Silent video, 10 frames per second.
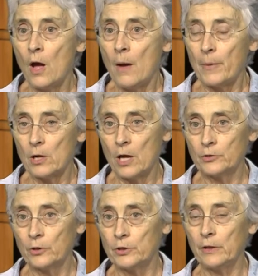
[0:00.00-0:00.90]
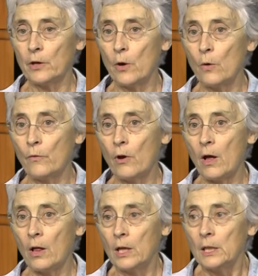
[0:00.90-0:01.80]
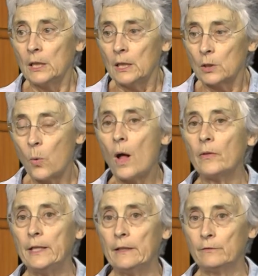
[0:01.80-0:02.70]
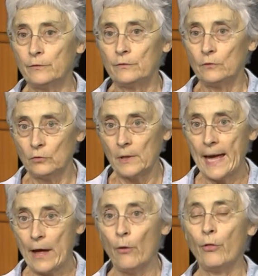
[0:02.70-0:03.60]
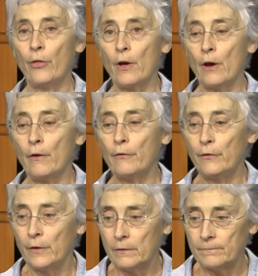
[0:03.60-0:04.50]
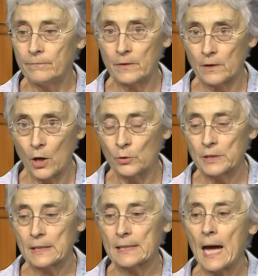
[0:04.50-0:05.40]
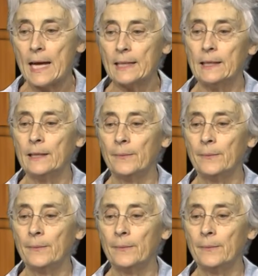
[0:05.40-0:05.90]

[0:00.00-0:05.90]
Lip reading: but also to the overall quality of health of the whole society?